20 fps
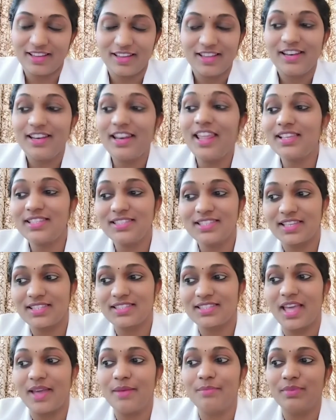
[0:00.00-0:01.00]
Next
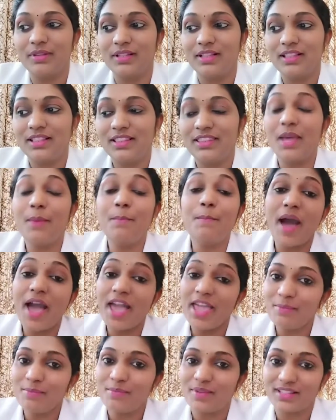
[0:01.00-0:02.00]
example, the
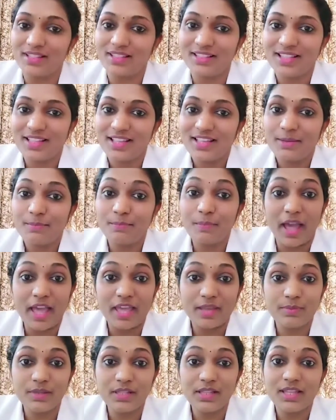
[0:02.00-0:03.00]

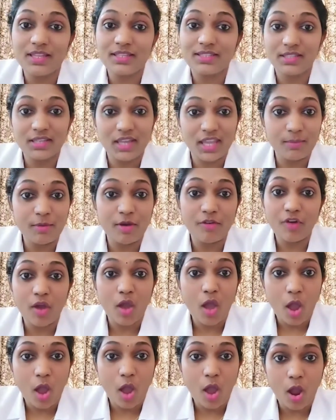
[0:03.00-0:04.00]
Bible is the name of a
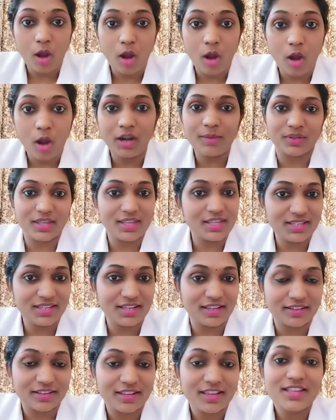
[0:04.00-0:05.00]
holy book, isn't
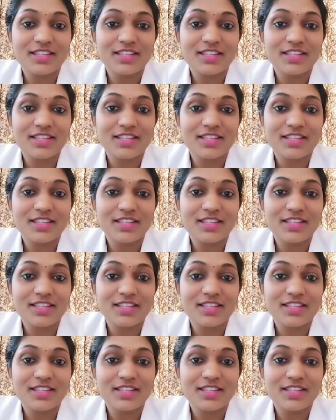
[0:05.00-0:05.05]
it?